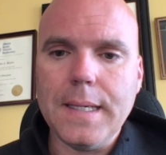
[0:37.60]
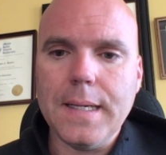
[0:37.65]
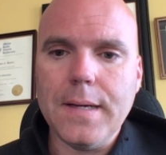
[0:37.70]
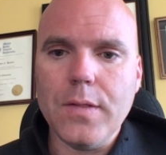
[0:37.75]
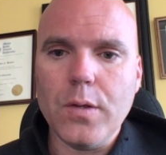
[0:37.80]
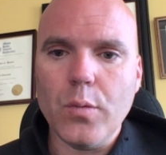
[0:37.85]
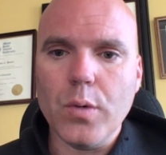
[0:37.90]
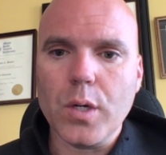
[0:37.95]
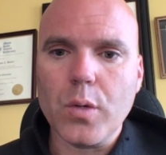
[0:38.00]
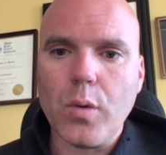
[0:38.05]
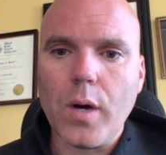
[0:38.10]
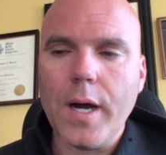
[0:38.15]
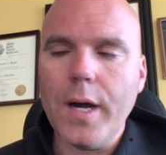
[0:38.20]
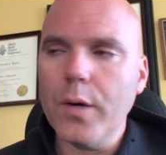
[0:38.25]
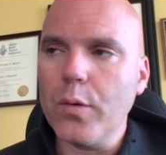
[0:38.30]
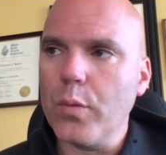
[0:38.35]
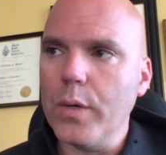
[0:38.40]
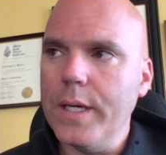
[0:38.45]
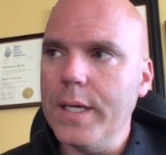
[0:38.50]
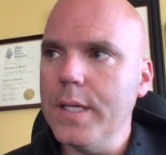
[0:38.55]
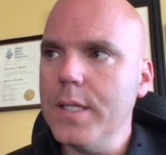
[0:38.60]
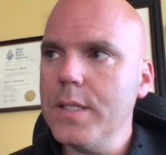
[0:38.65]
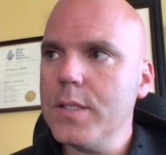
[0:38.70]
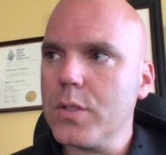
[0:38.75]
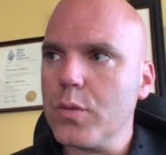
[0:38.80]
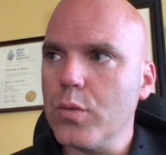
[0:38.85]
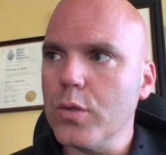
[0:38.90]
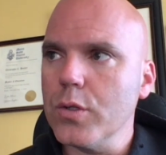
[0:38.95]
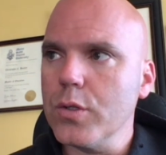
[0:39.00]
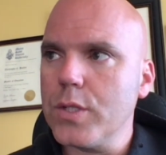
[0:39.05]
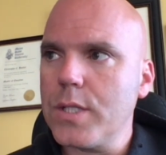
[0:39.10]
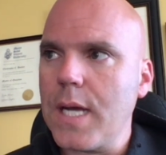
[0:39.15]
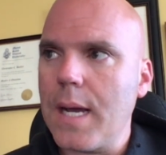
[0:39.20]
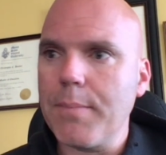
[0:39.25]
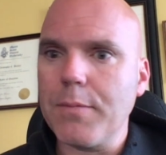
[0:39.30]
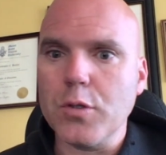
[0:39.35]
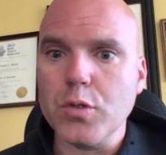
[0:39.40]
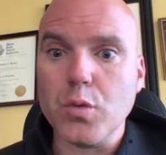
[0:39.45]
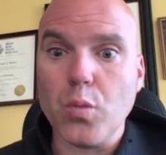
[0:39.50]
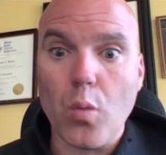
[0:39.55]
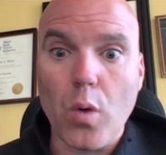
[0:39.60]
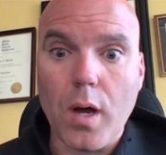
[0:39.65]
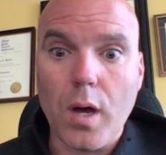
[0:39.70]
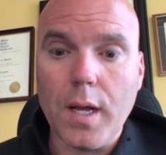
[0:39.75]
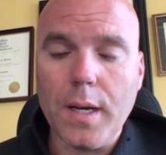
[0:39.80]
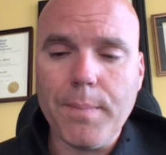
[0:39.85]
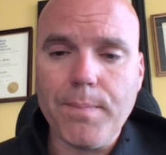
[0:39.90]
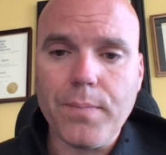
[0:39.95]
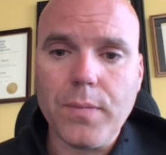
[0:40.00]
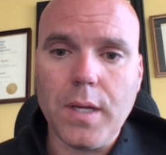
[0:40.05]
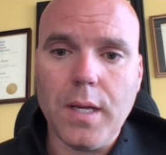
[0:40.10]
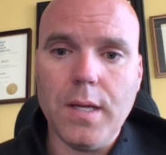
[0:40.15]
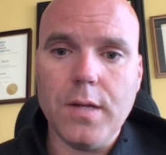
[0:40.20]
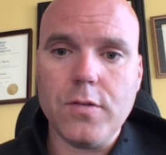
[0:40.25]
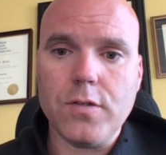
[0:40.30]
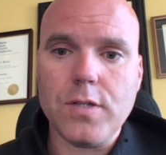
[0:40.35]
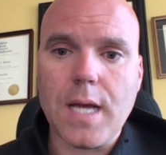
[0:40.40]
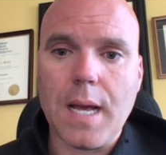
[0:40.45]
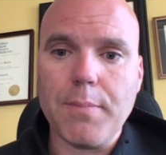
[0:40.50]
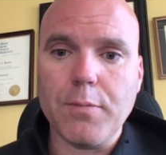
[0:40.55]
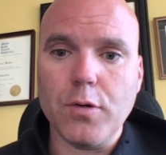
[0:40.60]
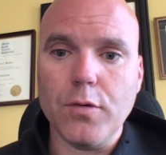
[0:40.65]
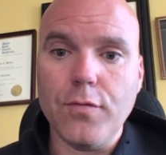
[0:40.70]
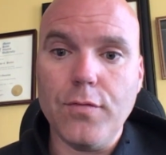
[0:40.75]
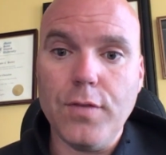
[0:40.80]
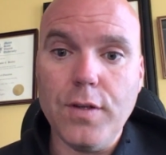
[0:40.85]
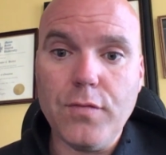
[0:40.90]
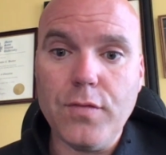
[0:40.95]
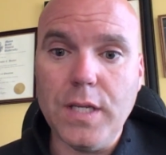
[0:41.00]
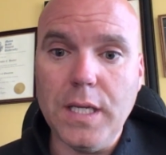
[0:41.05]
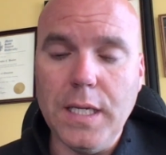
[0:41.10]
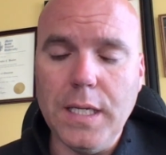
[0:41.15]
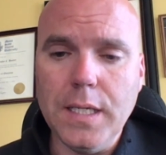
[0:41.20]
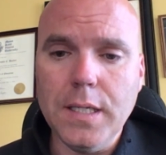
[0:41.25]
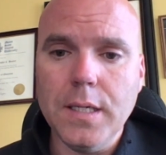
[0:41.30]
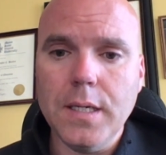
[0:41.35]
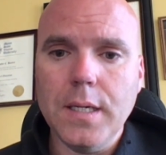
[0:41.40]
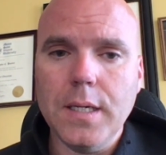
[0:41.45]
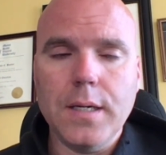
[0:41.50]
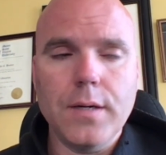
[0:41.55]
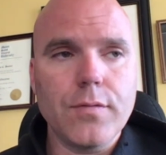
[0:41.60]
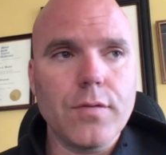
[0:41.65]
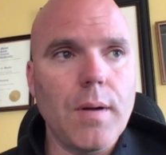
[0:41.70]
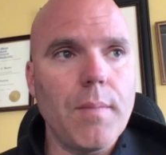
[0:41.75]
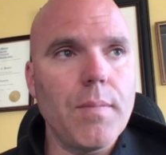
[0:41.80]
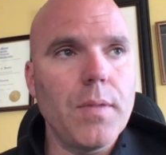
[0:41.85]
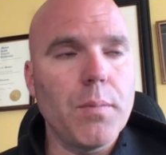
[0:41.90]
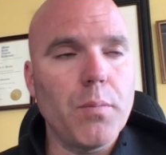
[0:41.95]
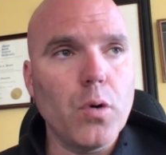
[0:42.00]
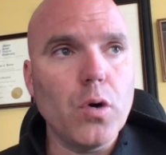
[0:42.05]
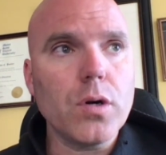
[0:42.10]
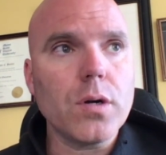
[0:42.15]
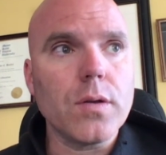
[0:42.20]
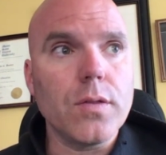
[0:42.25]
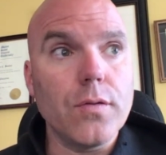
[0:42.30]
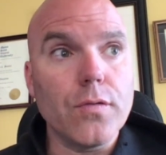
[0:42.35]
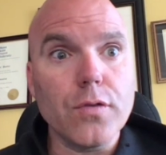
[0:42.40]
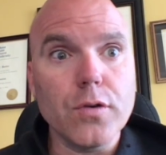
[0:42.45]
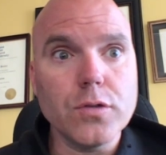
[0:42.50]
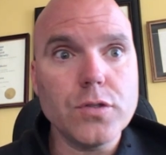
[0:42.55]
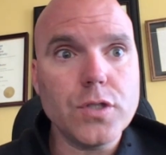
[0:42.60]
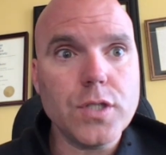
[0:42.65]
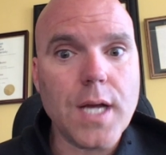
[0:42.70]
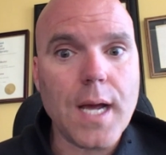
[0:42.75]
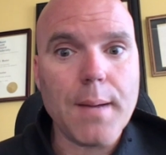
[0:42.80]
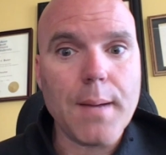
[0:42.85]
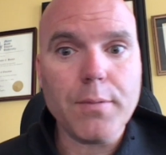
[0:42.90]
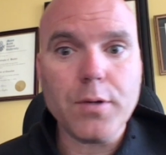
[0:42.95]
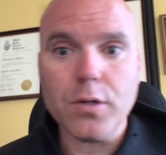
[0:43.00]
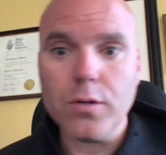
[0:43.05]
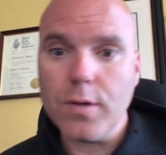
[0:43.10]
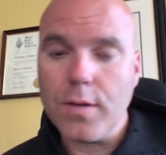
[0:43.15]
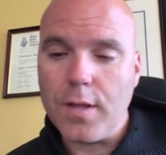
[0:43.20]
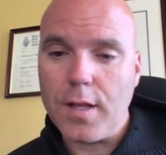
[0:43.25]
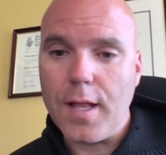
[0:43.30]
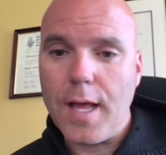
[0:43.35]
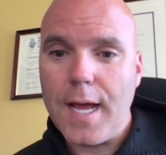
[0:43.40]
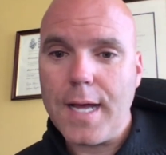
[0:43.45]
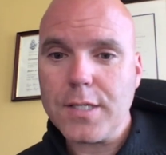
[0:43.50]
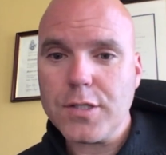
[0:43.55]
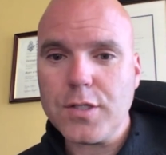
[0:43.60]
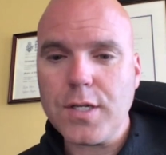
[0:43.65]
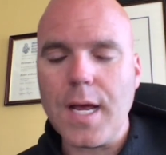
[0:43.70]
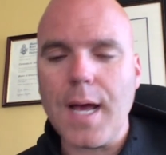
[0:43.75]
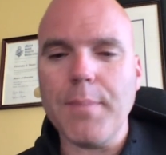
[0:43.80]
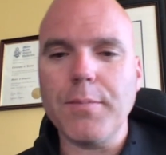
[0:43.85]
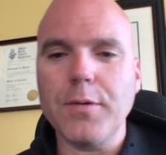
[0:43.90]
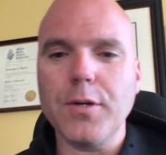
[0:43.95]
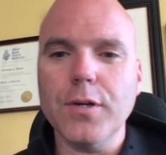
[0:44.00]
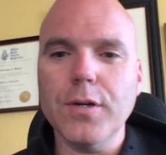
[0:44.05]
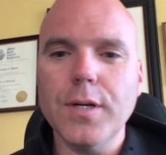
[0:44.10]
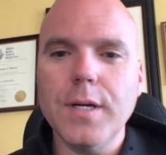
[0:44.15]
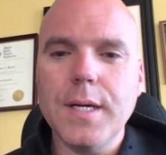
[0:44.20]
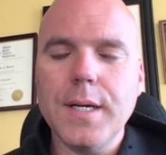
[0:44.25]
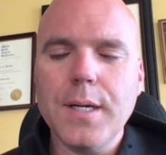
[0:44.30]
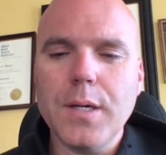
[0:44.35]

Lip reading: the required readings were chapters 1 and chapter 15 from the book, the first chapter and the last chapter,